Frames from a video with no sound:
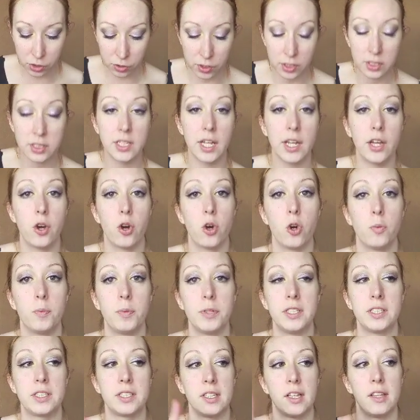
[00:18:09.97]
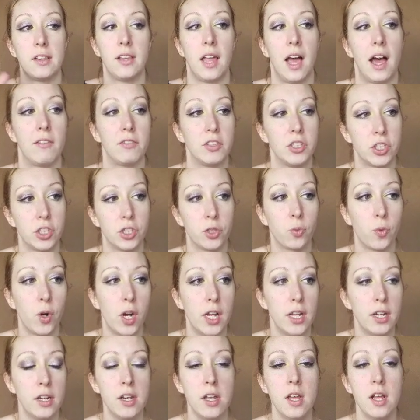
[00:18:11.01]
As soon as I opened the
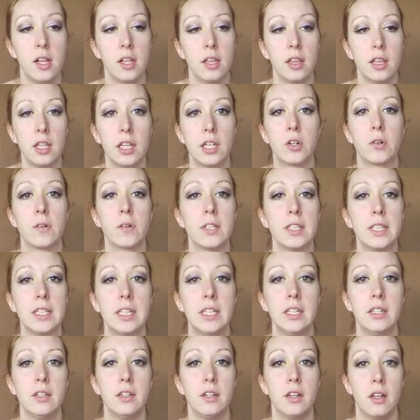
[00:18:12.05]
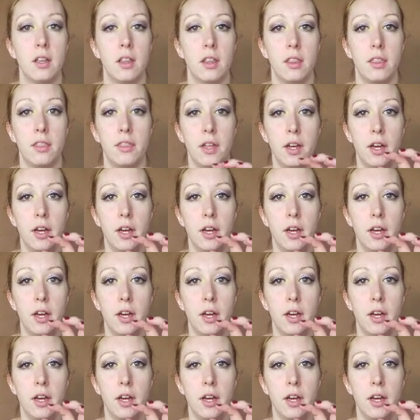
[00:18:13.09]
lavender one, literally